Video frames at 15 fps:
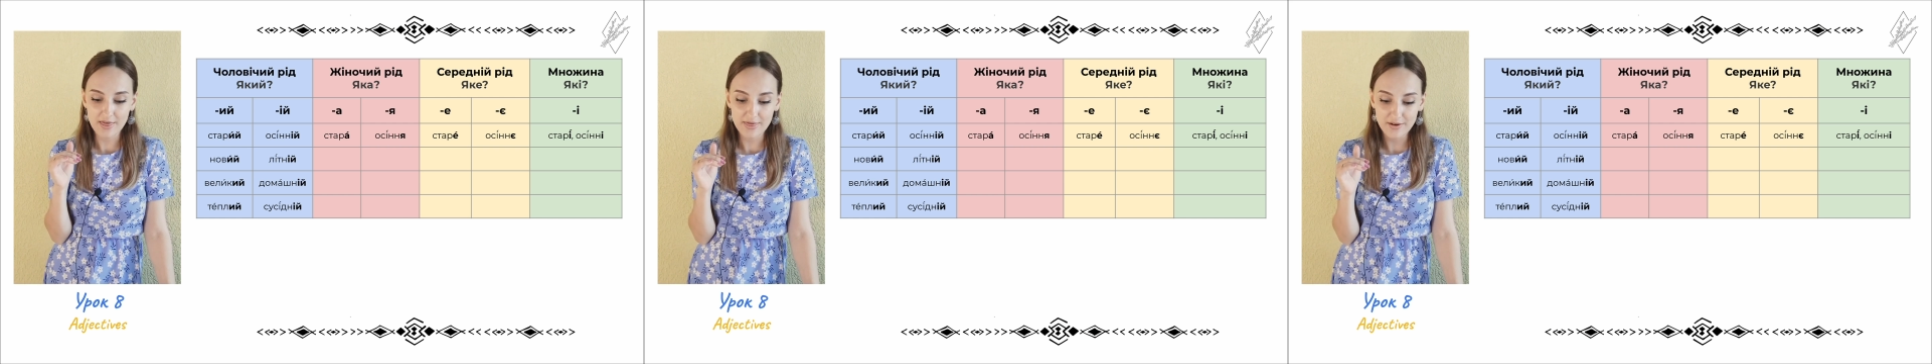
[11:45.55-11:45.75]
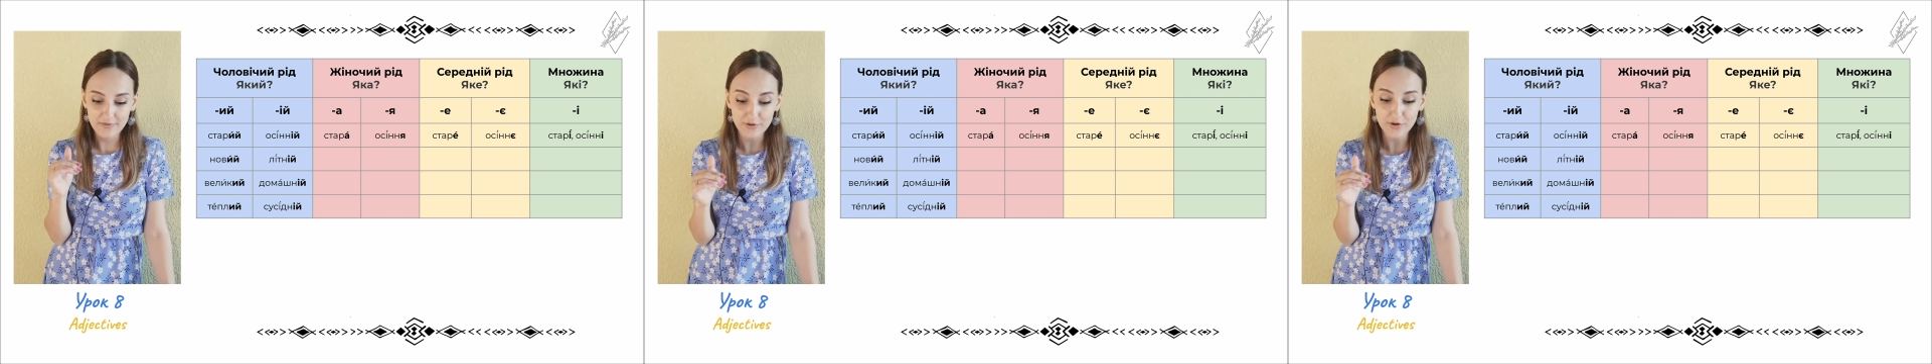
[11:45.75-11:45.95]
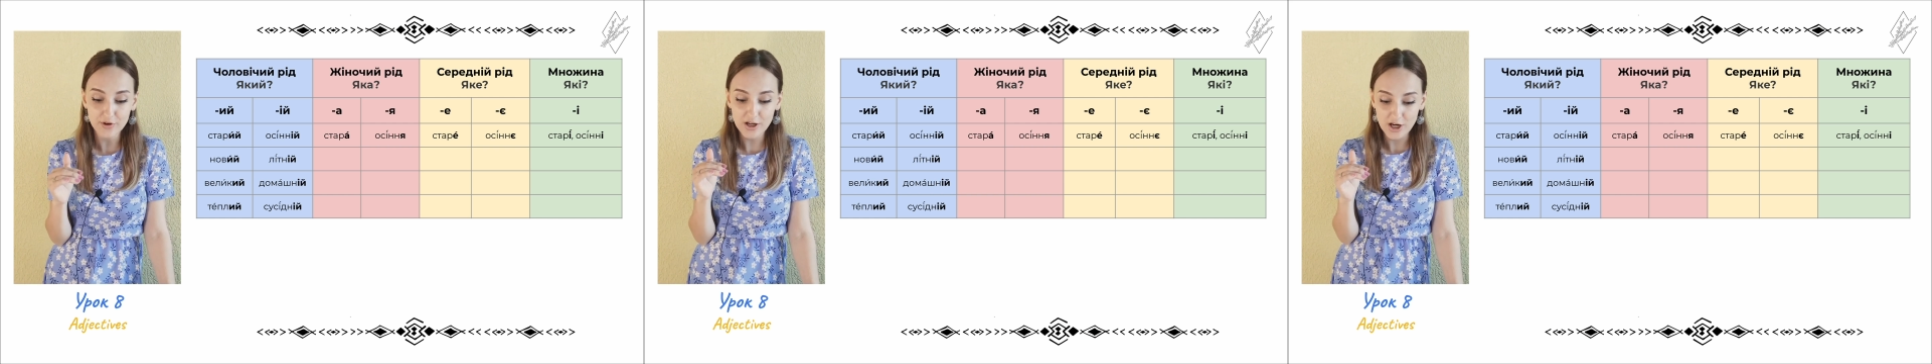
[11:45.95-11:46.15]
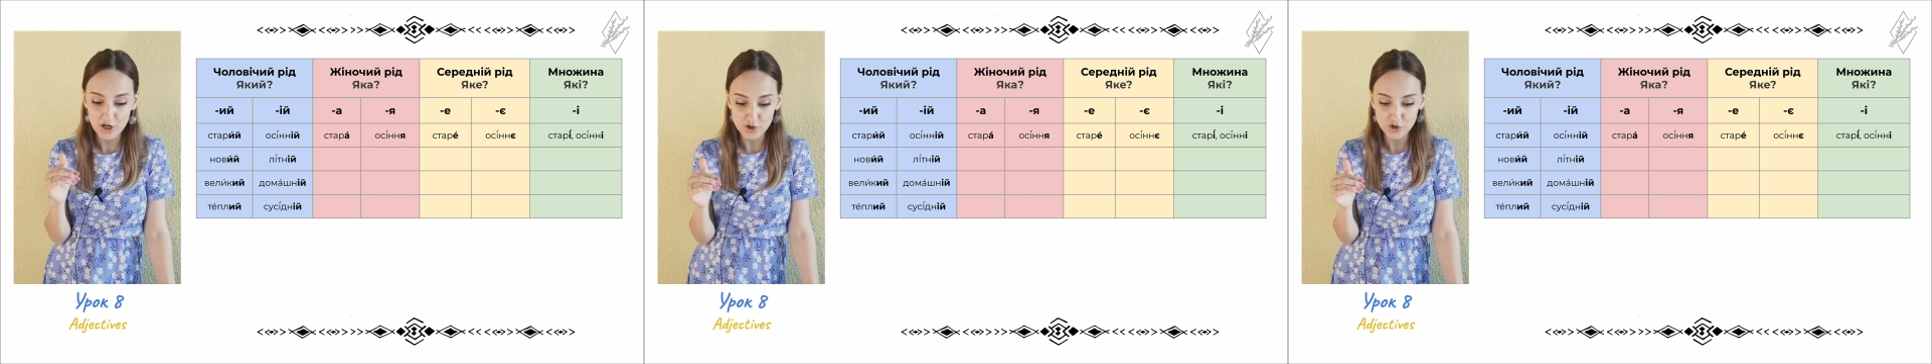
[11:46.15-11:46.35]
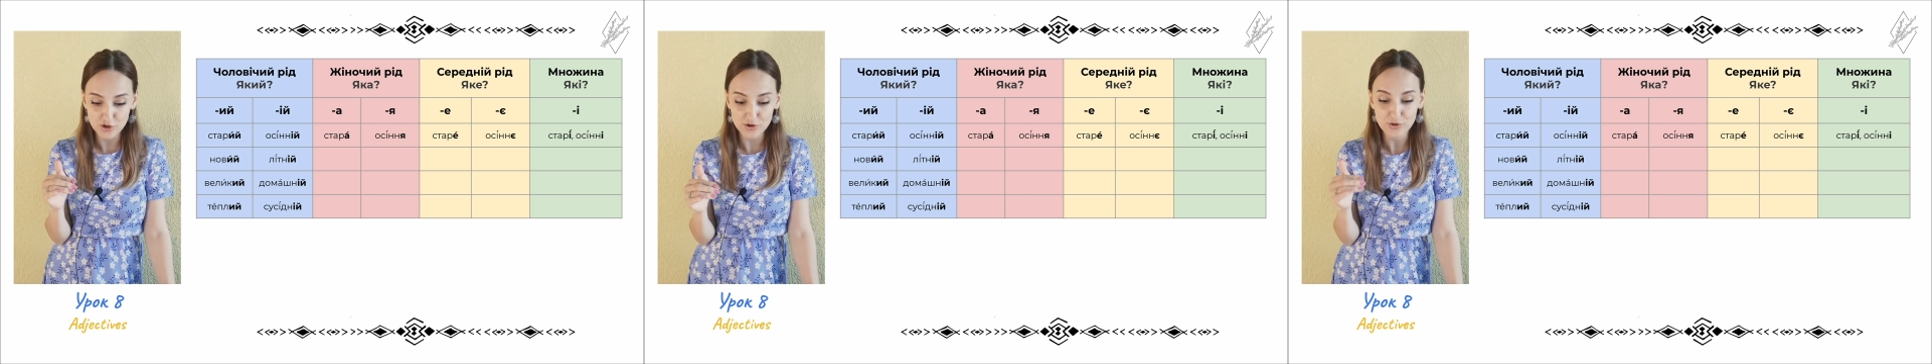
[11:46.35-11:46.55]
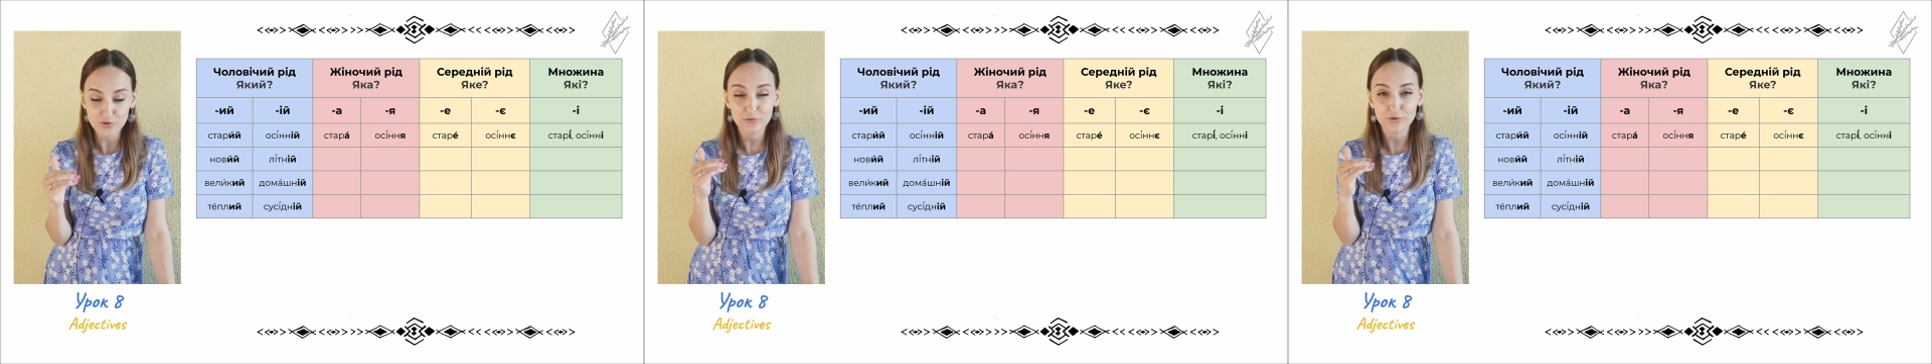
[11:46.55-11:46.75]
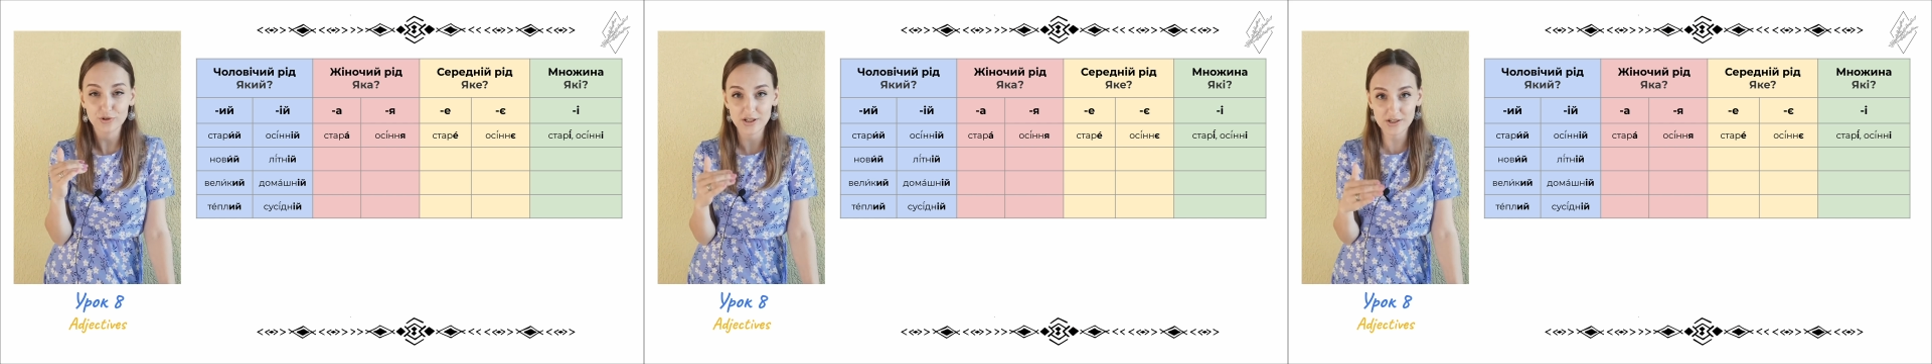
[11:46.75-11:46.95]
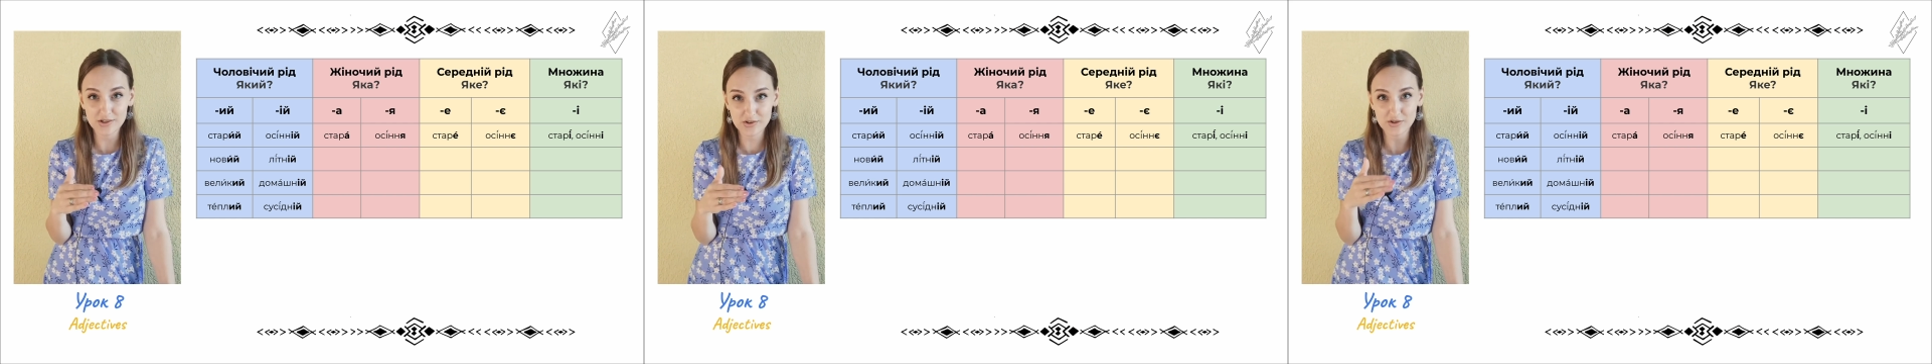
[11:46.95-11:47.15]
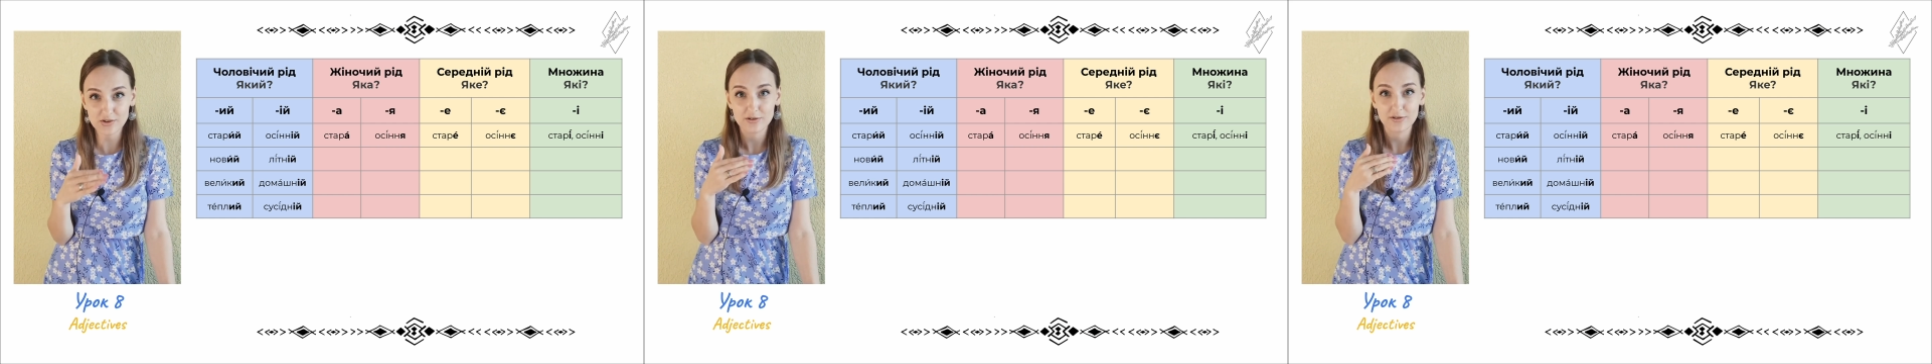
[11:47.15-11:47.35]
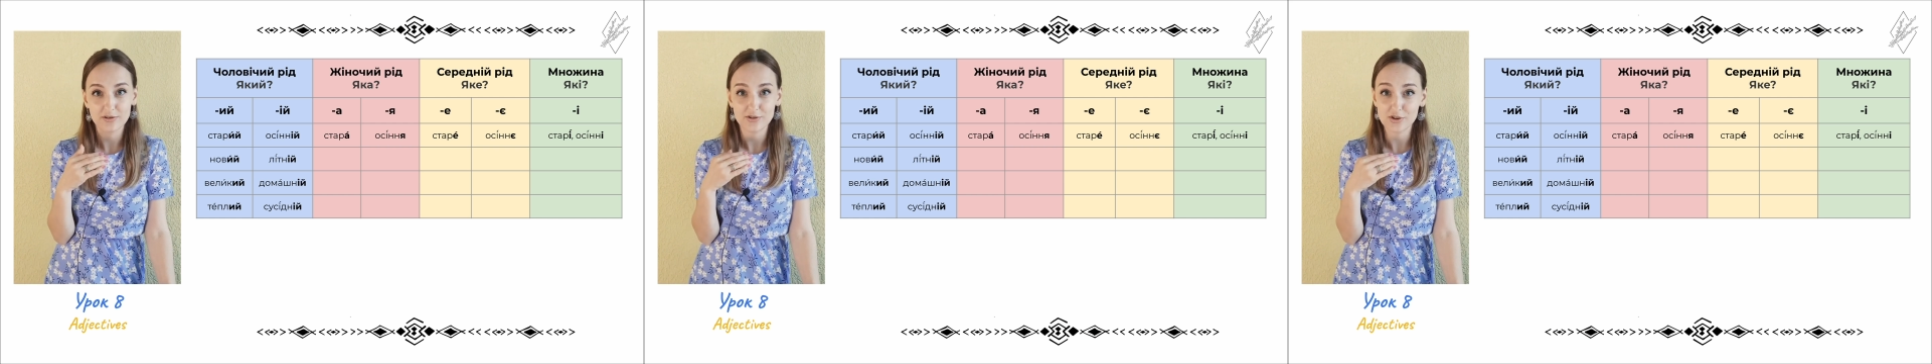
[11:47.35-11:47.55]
the variations of these